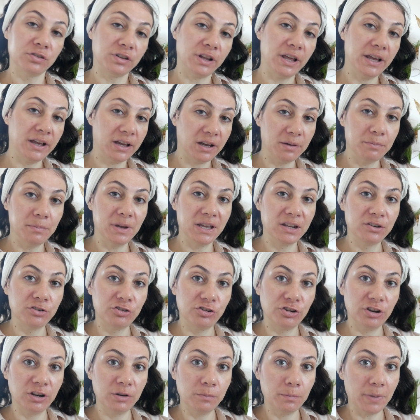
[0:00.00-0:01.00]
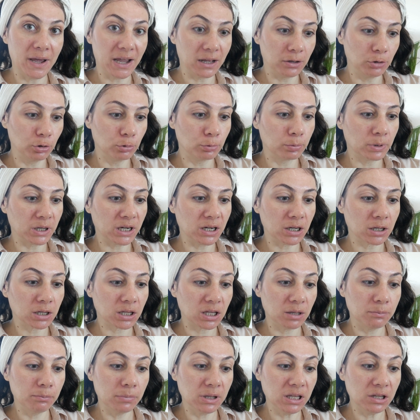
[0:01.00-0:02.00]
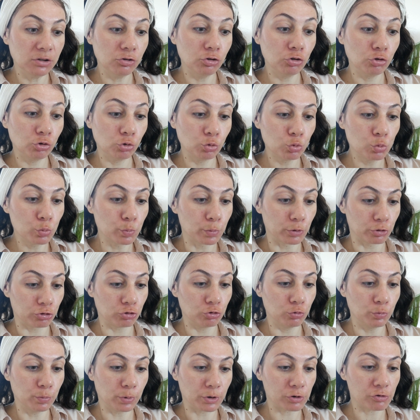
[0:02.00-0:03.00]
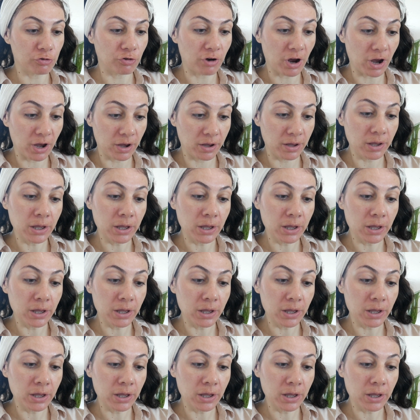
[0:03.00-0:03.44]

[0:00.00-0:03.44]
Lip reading: like I mentioned, Bangalore weather can be super dry,